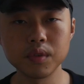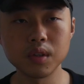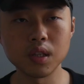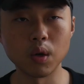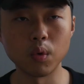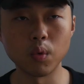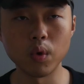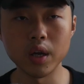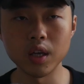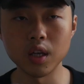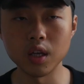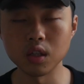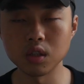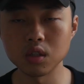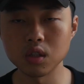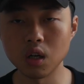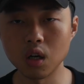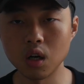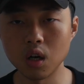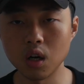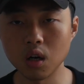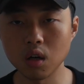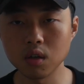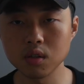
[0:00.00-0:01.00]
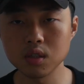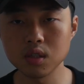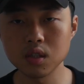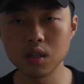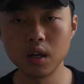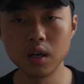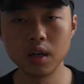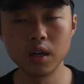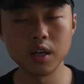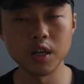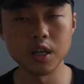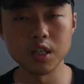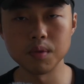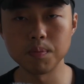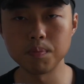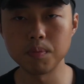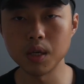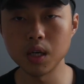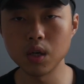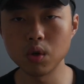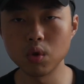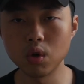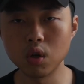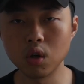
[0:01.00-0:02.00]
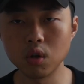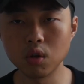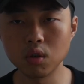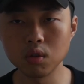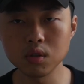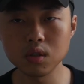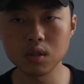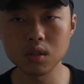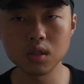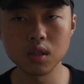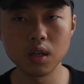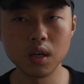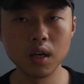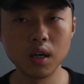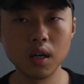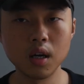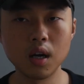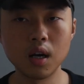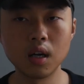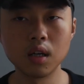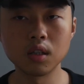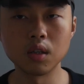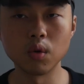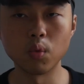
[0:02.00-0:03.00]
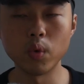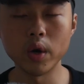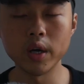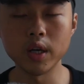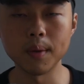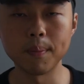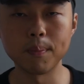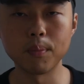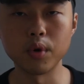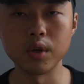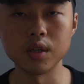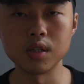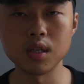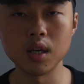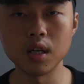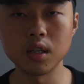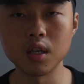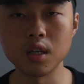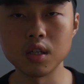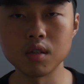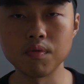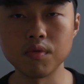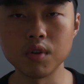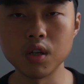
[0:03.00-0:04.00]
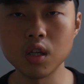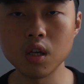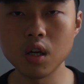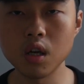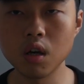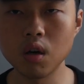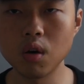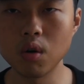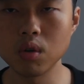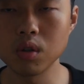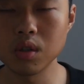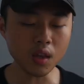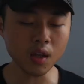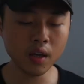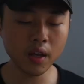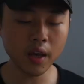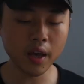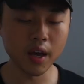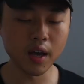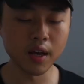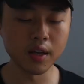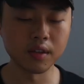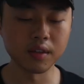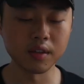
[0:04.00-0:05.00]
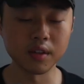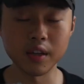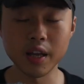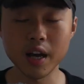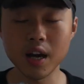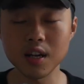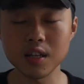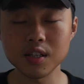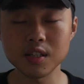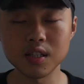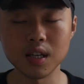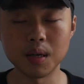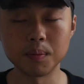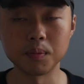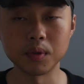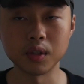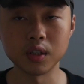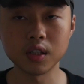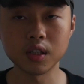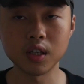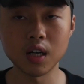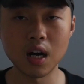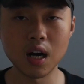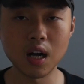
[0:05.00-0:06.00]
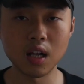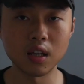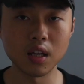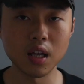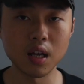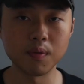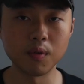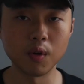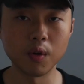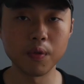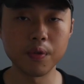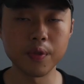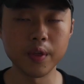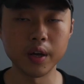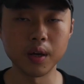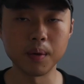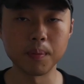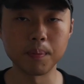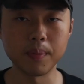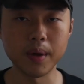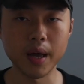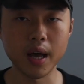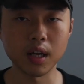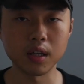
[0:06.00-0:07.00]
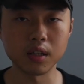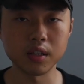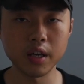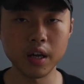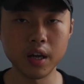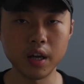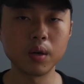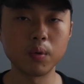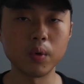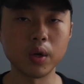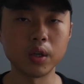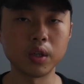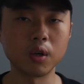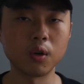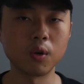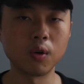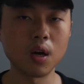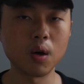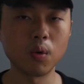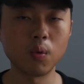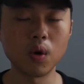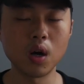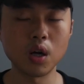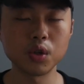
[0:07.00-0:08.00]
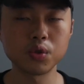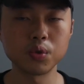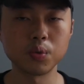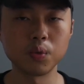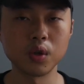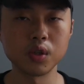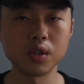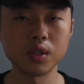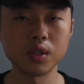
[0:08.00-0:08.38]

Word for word: the way he talks, his b-rolls, the way he present his videos and that is some god level thing back then when all I watched was